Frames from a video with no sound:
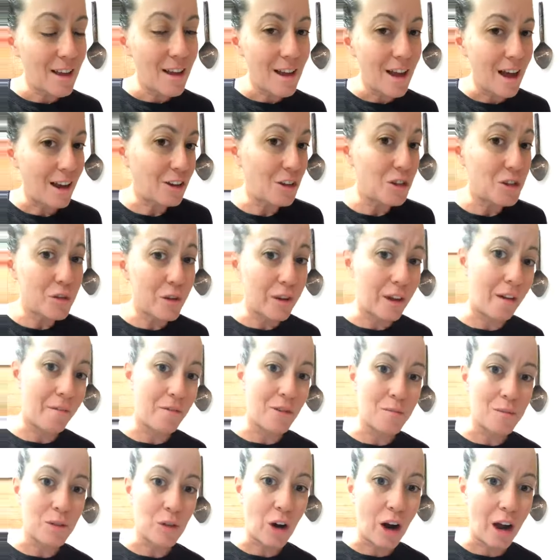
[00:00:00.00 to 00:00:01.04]
and you're doing it
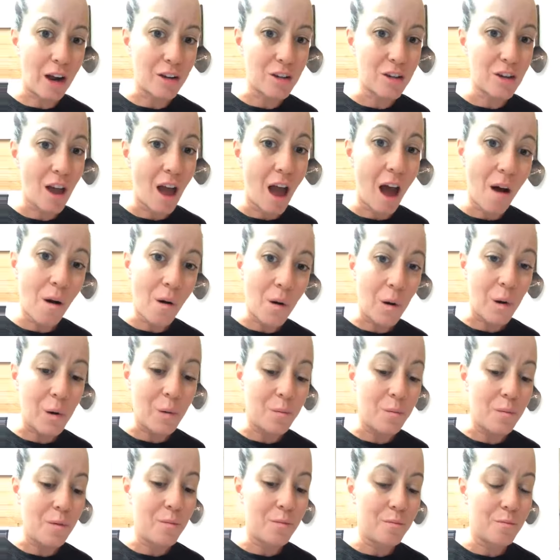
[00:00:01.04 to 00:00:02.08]
from scratch at
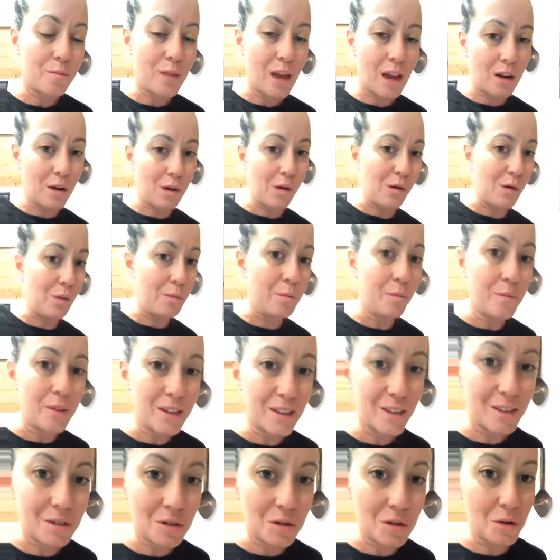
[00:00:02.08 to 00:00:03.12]
home. Made at home
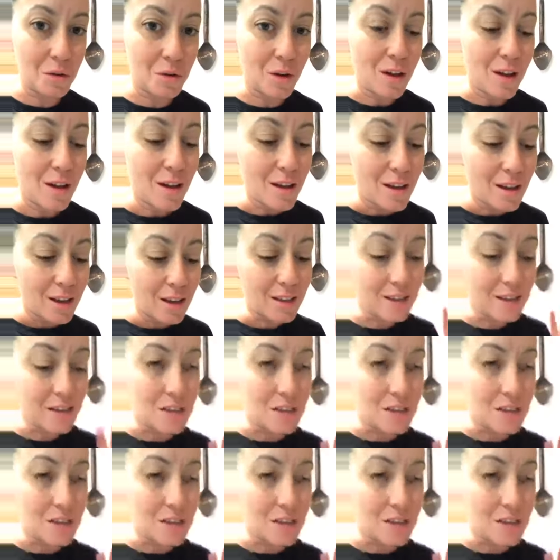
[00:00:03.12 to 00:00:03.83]
is the